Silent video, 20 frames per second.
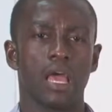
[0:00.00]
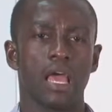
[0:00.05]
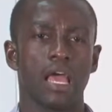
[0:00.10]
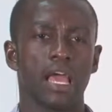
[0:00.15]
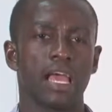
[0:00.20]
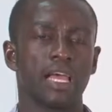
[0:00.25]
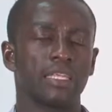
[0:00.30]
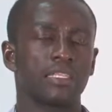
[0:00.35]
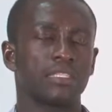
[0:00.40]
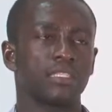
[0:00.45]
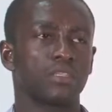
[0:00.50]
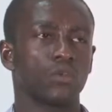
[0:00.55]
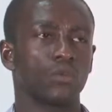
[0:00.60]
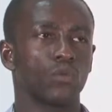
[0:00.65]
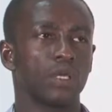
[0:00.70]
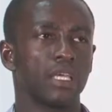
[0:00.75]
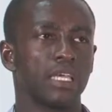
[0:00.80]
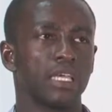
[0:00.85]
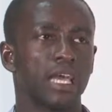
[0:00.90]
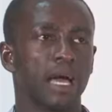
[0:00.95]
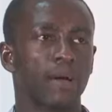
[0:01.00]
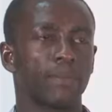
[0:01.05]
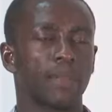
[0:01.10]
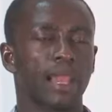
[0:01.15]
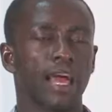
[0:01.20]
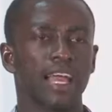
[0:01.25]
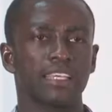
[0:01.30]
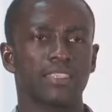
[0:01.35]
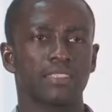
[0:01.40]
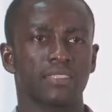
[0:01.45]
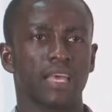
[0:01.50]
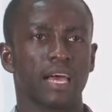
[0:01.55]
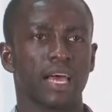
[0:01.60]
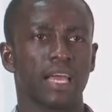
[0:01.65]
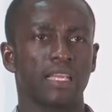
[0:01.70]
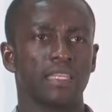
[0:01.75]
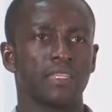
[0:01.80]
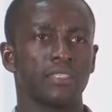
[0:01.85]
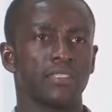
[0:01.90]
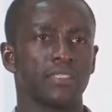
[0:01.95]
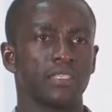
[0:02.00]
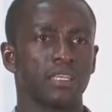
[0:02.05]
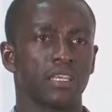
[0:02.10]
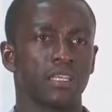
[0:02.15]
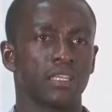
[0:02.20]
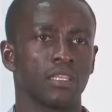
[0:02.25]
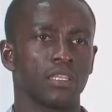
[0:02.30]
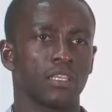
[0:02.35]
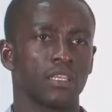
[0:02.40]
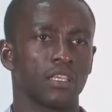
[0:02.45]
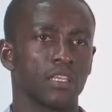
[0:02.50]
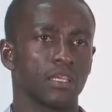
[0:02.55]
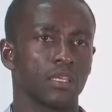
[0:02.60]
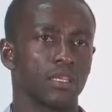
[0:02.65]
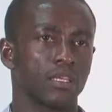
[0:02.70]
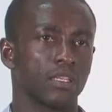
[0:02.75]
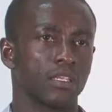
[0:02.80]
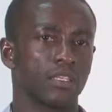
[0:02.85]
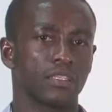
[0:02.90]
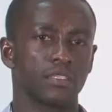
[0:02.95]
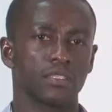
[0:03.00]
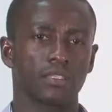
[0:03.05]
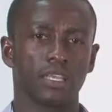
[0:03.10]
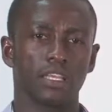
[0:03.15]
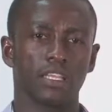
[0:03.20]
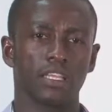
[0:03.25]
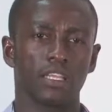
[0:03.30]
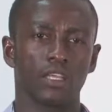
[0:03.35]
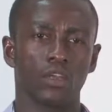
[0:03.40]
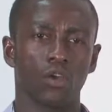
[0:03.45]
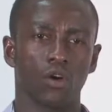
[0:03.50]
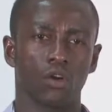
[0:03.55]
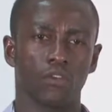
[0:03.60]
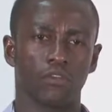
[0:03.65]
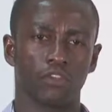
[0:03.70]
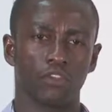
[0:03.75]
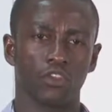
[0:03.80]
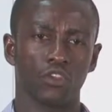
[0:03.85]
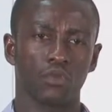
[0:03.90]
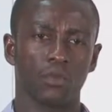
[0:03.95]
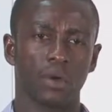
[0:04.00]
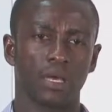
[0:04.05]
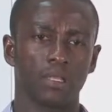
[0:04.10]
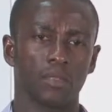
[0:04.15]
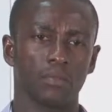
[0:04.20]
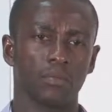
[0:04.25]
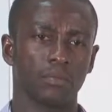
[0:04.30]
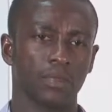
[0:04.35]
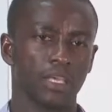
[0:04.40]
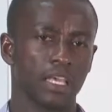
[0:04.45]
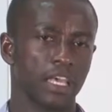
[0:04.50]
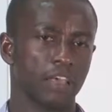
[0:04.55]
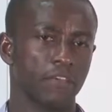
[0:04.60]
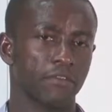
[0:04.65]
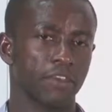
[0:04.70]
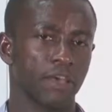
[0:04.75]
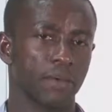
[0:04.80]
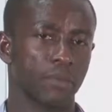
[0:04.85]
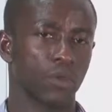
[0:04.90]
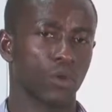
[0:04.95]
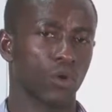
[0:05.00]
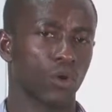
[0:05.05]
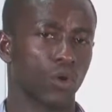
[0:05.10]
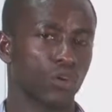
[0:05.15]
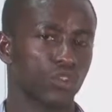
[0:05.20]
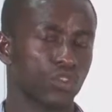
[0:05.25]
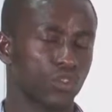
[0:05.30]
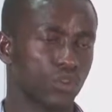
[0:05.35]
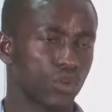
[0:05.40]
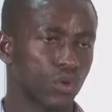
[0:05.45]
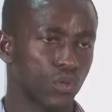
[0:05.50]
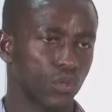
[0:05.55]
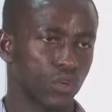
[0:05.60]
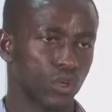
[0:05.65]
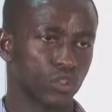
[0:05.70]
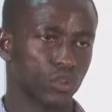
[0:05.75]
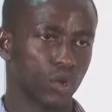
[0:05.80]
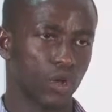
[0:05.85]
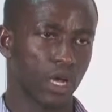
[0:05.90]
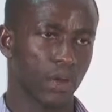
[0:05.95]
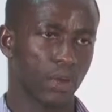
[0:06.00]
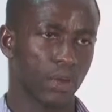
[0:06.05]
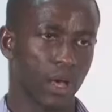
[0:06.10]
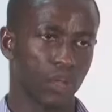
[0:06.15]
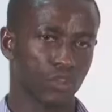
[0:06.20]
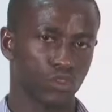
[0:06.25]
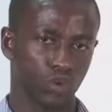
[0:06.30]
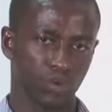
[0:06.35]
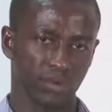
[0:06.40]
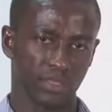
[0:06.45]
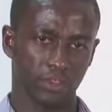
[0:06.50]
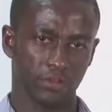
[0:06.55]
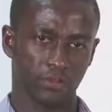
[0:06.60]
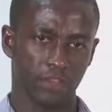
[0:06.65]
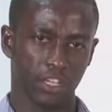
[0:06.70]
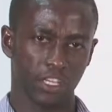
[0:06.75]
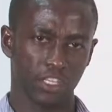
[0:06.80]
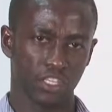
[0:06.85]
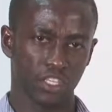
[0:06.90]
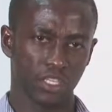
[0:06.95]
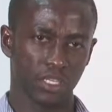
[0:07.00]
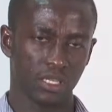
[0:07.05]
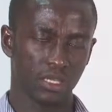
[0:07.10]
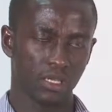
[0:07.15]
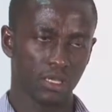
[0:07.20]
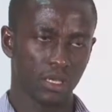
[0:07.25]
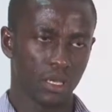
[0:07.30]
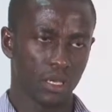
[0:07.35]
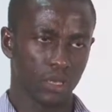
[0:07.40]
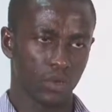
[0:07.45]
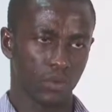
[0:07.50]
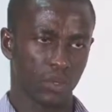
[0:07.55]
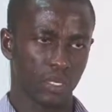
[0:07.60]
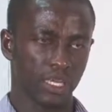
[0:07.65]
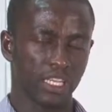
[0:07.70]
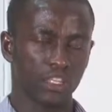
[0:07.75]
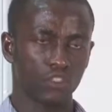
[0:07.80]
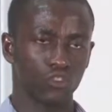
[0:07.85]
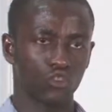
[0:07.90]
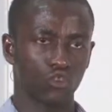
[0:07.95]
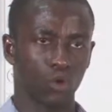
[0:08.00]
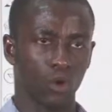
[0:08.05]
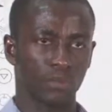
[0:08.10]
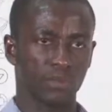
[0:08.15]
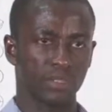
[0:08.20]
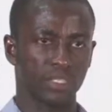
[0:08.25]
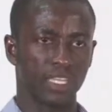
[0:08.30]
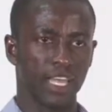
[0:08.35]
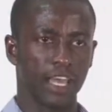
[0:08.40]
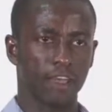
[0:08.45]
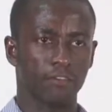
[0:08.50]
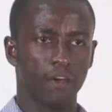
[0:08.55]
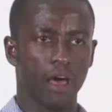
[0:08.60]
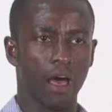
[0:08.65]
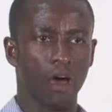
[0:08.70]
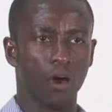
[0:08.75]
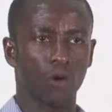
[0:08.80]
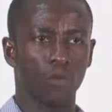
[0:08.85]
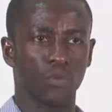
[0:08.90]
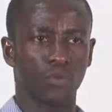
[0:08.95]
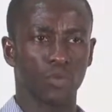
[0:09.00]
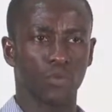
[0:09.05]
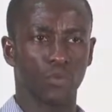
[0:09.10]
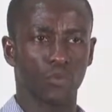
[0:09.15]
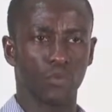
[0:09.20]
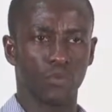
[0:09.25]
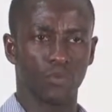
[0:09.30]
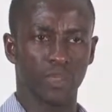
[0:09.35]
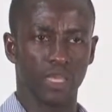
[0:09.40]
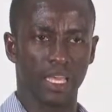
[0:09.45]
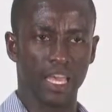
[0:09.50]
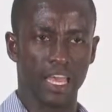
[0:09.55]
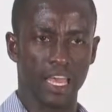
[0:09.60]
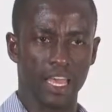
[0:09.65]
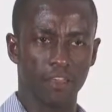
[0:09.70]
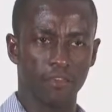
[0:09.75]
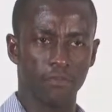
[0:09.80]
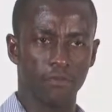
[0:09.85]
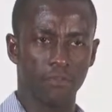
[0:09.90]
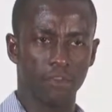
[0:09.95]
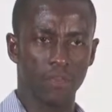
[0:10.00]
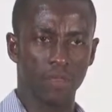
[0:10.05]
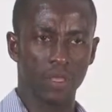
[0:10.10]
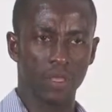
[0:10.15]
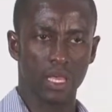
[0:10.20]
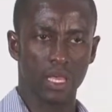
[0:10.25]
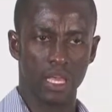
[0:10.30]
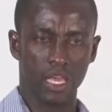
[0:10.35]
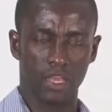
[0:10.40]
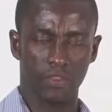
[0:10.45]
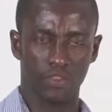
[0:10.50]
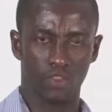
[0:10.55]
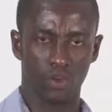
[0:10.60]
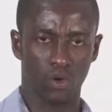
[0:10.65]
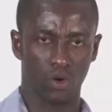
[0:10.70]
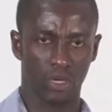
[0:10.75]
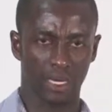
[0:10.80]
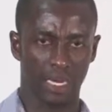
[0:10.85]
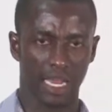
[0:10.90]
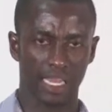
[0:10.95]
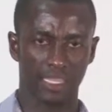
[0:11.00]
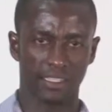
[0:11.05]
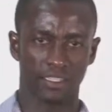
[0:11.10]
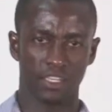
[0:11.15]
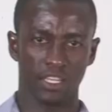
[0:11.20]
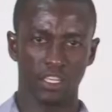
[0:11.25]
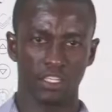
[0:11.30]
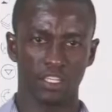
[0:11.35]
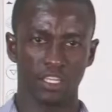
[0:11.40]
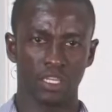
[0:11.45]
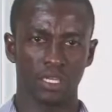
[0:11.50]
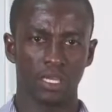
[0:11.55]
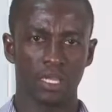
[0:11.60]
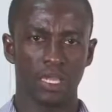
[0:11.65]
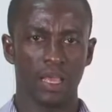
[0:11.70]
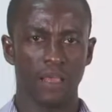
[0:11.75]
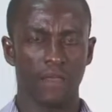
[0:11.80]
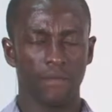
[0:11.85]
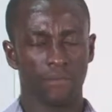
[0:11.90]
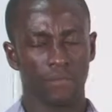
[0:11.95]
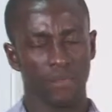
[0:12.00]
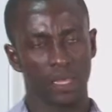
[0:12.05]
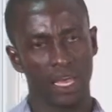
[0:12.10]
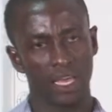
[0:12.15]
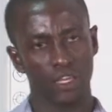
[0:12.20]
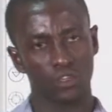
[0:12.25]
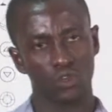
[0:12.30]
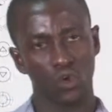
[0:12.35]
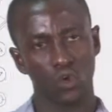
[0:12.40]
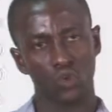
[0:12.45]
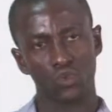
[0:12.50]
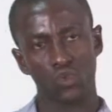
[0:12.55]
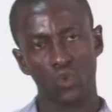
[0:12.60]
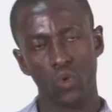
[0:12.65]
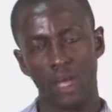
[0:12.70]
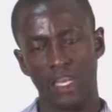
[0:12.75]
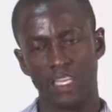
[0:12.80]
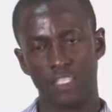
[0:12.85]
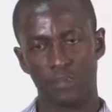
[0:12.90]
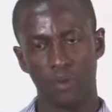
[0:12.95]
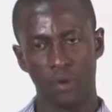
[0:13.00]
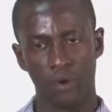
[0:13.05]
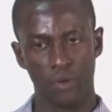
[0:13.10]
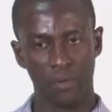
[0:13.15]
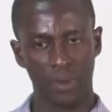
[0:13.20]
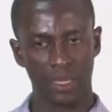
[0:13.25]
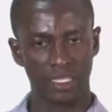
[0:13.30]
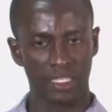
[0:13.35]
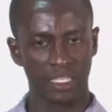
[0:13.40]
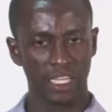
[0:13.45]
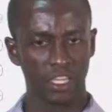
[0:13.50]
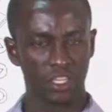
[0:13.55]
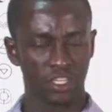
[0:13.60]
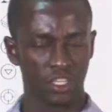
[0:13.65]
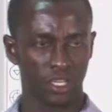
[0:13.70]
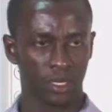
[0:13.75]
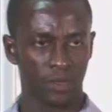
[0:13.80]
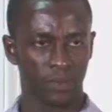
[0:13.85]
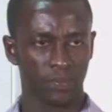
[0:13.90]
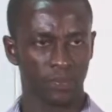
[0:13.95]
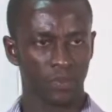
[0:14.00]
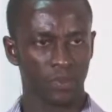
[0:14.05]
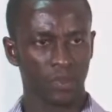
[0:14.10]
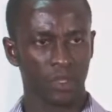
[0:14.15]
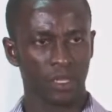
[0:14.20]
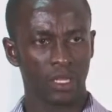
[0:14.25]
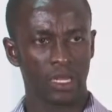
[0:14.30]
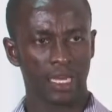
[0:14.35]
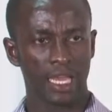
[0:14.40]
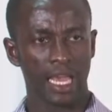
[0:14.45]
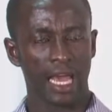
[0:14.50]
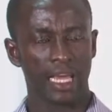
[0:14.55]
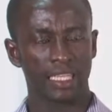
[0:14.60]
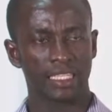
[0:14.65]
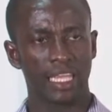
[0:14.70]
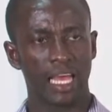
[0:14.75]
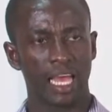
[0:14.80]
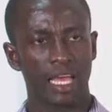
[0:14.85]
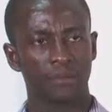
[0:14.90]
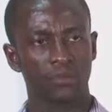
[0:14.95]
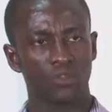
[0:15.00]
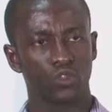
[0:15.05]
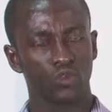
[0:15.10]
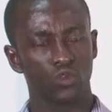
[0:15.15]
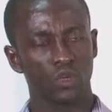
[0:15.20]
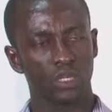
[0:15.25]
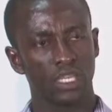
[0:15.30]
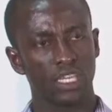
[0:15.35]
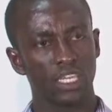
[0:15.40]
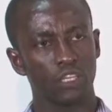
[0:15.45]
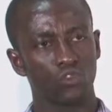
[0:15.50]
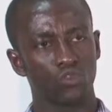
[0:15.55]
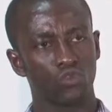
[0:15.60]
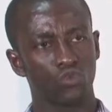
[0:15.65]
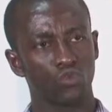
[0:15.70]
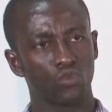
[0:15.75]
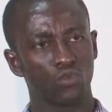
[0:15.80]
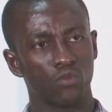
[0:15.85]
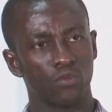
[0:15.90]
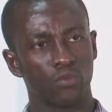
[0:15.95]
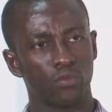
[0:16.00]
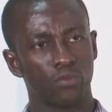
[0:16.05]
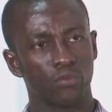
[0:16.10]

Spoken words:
And we apply science in the study of human behavior because we talk about observation. We need to observe how people behave in the organization. There is also experimentation. There are times we need to